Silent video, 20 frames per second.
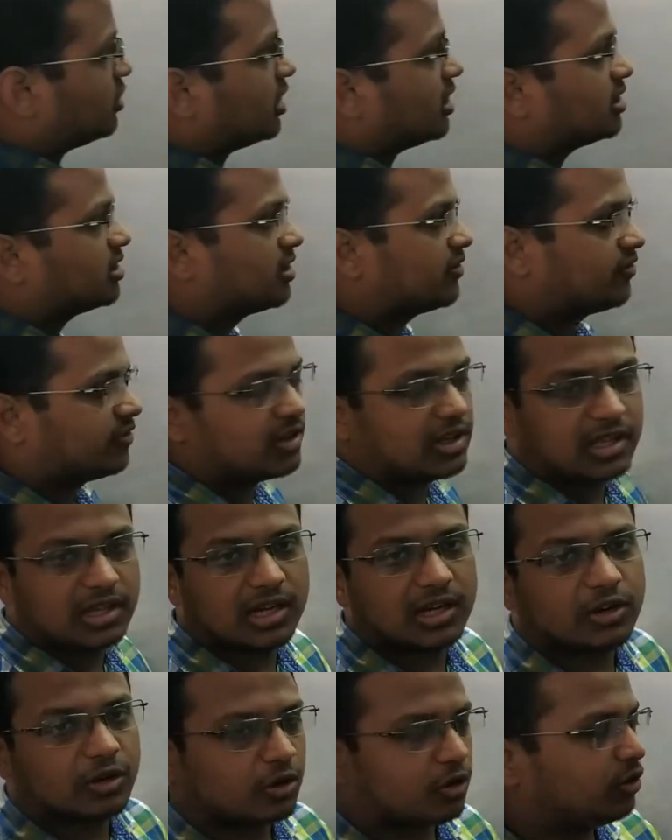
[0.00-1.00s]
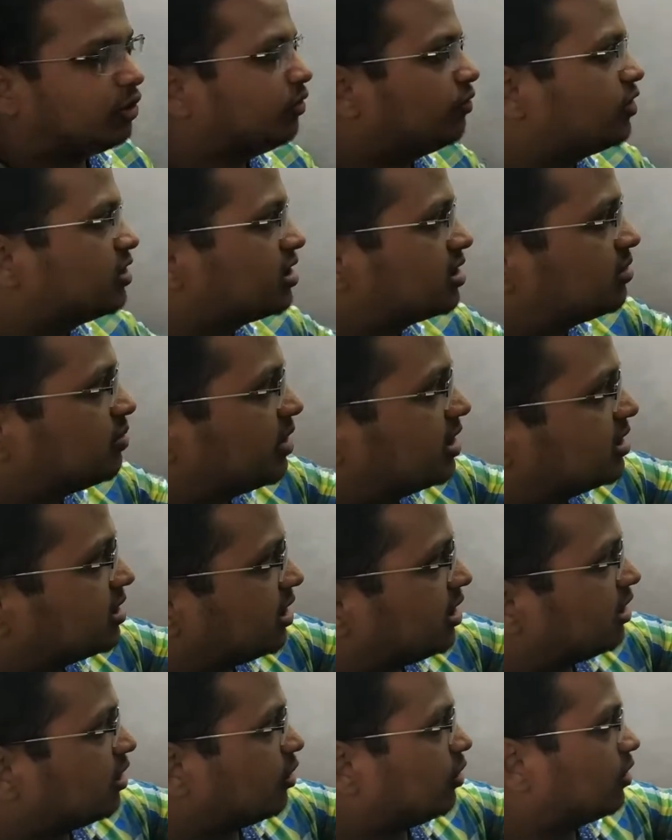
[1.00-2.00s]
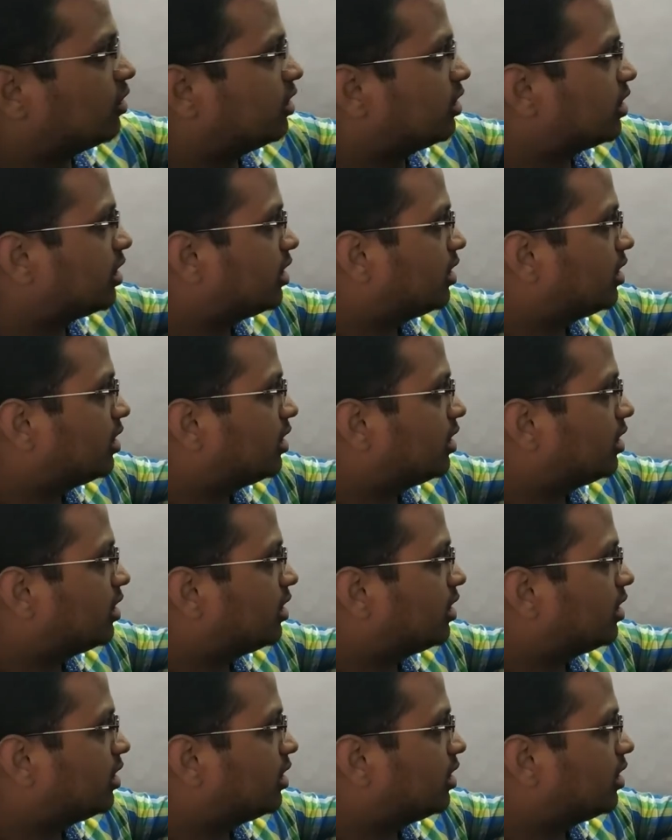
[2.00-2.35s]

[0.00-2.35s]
there is a free electron which is present on